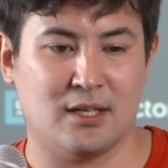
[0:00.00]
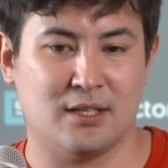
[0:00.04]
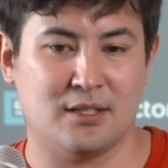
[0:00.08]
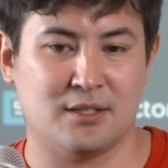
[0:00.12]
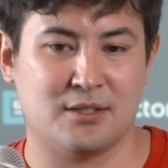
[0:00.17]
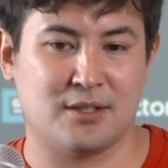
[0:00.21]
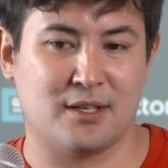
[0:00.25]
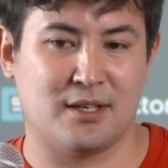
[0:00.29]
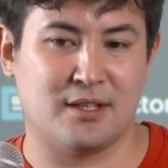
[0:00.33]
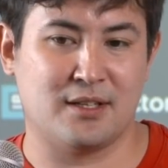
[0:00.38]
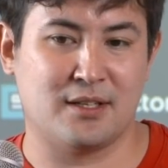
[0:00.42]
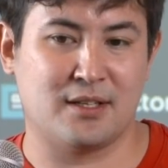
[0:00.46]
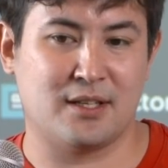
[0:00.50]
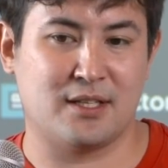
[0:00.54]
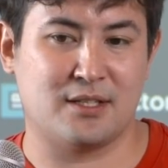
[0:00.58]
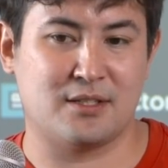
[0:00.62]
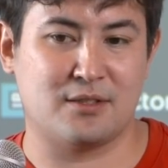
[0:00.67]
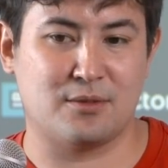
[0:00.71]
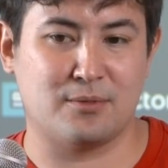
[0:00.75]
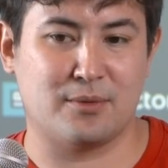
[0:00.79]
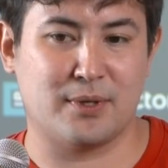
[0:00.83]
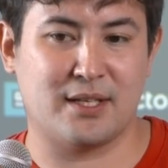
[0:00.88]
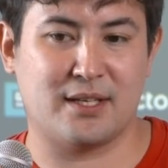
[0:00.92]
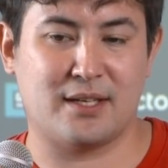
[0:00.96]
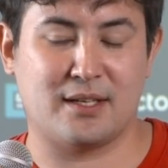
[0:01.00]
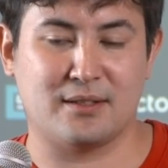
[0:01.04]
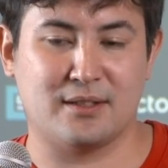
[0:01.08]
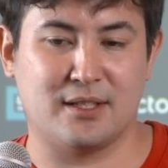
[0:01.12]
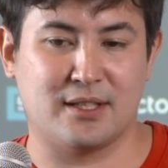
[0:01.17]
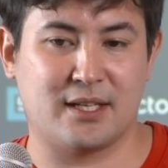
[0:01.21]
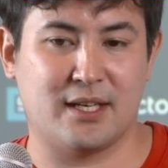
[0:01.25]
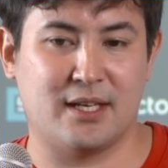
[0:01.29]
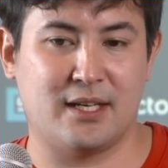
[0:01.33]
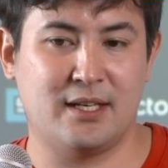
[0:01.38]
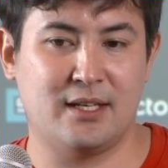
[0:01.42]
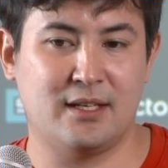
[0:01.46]
So I think that's the way that I
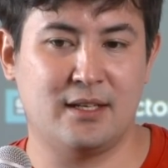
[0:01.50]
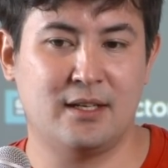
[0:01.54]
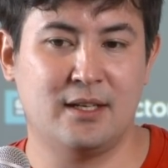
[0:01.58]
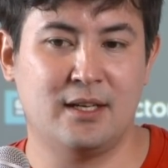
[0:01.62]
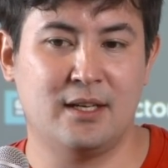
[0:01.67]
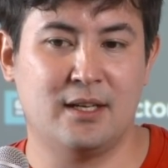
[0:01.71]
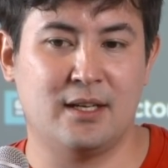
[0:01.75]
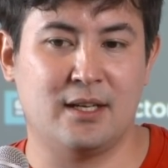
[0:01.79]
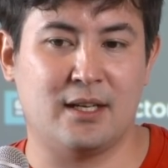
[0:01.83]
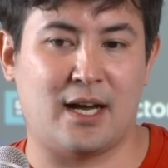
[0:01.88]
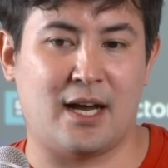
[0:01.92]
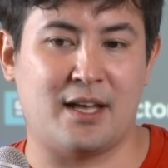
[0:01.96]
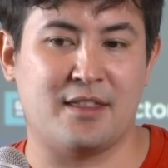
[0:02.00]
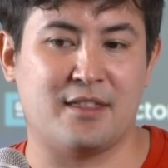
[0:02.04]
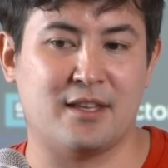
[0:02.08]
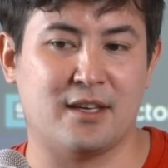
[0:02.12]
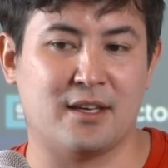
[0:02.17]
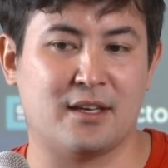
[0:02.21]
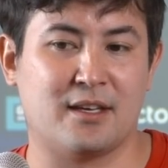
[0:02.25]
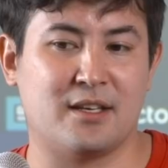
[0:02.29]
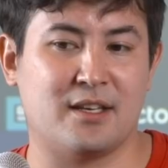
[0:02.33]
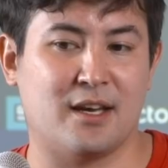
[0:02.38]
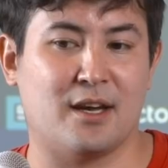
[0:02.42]
look at it. I think,